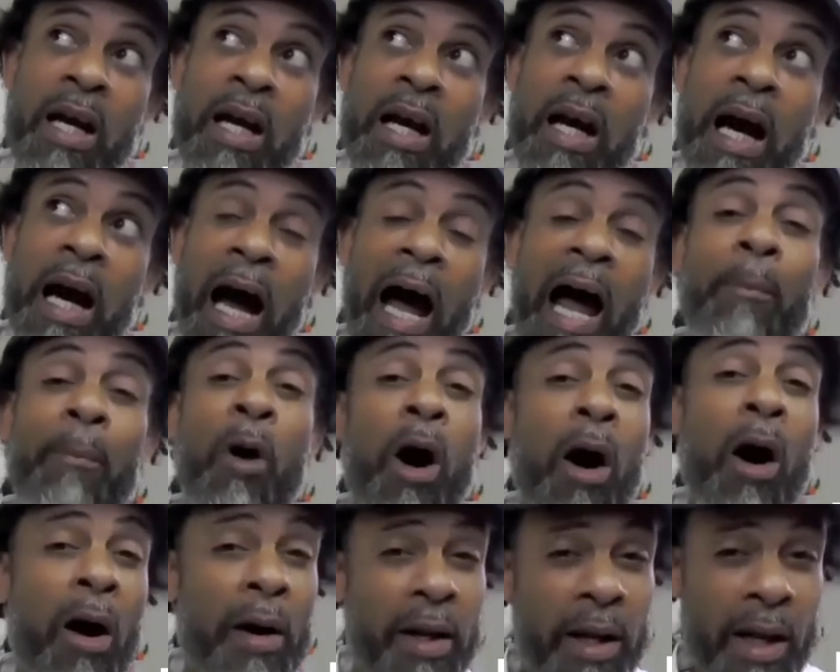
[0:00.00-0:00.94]
I'm
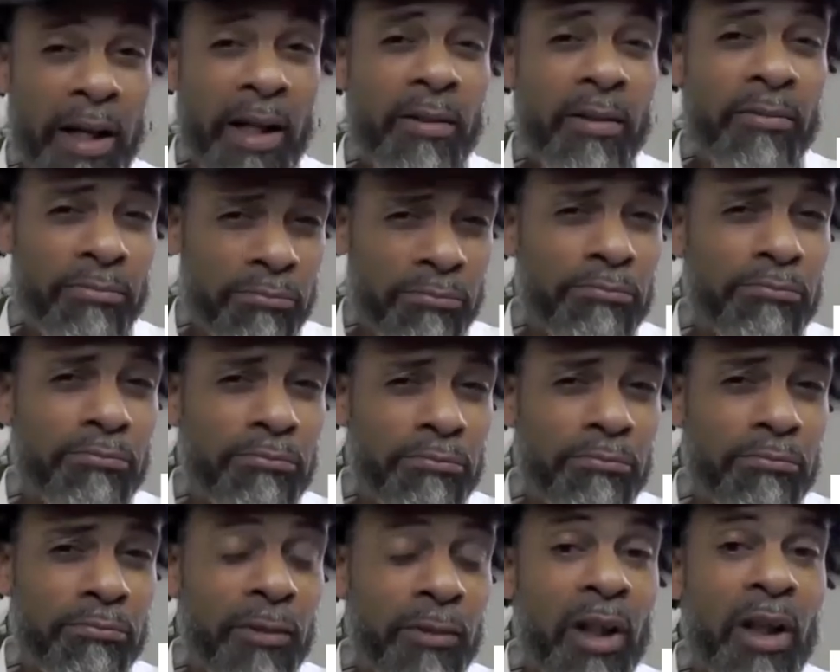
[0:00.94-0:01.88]
hard-headed.
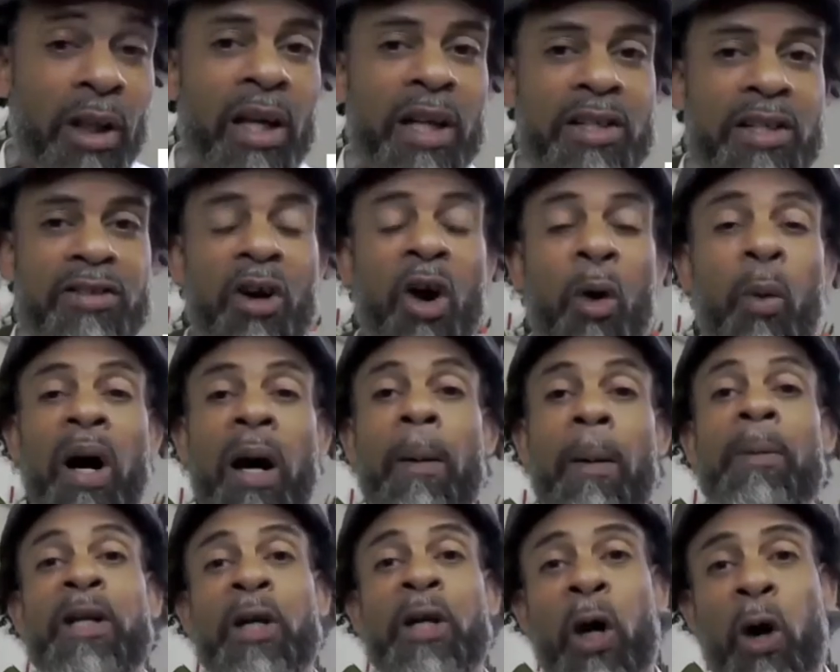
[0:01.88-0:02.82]
So,
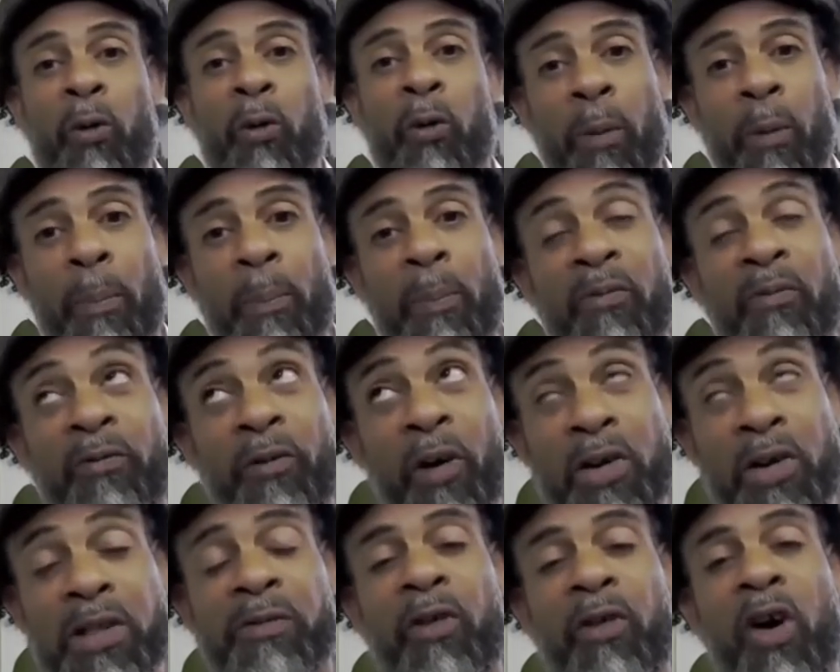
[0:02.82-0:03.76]
first
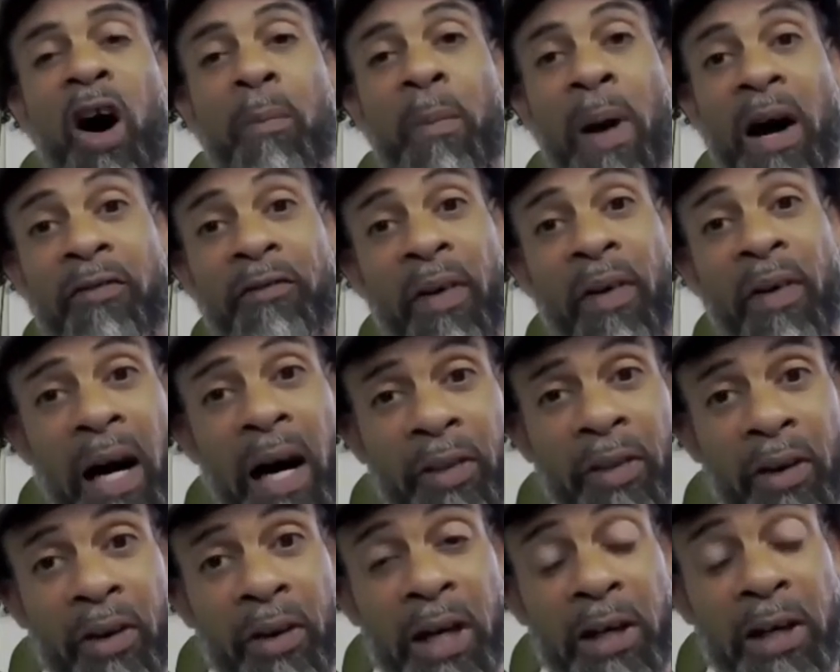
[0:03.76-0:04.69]
of all, my
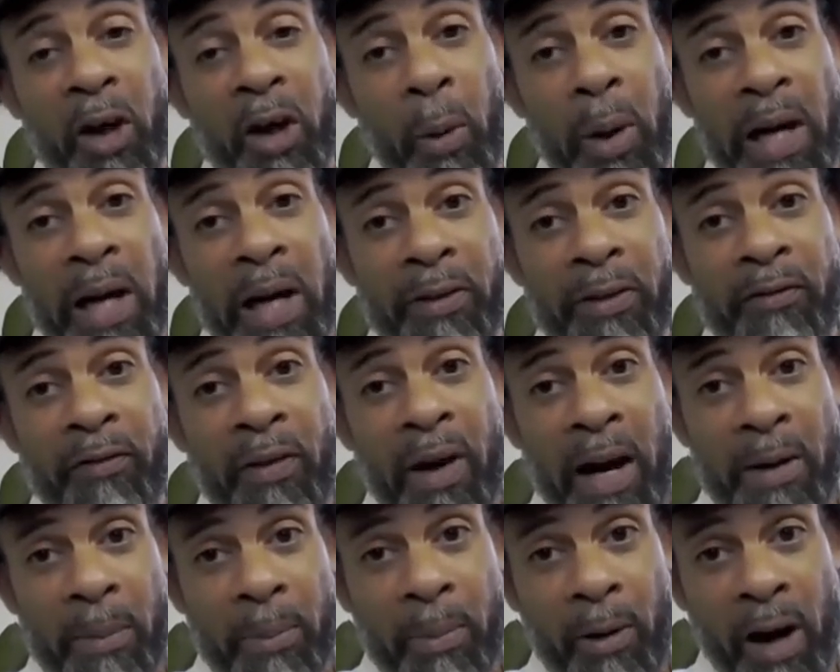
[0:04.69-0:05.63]
father integrated the fire
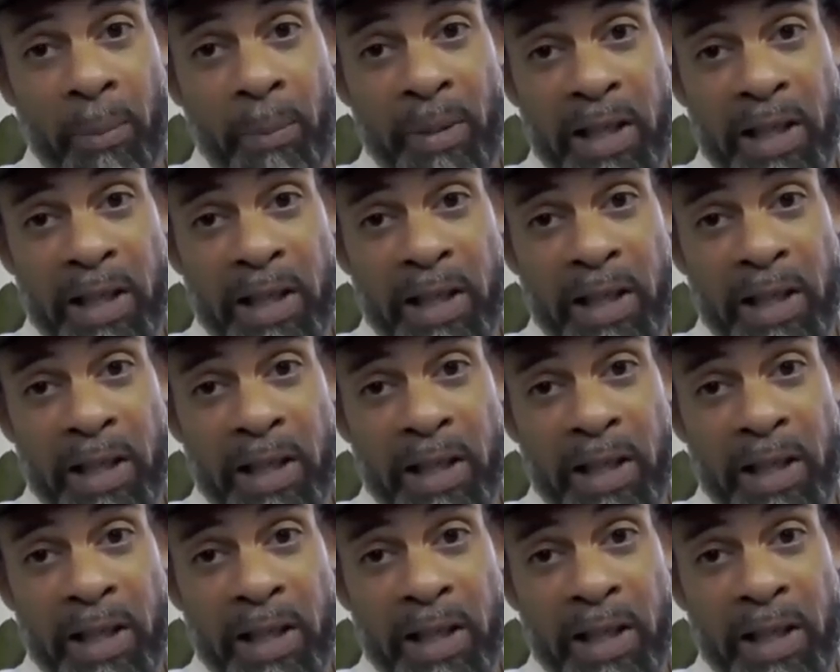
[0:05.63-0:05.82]
department.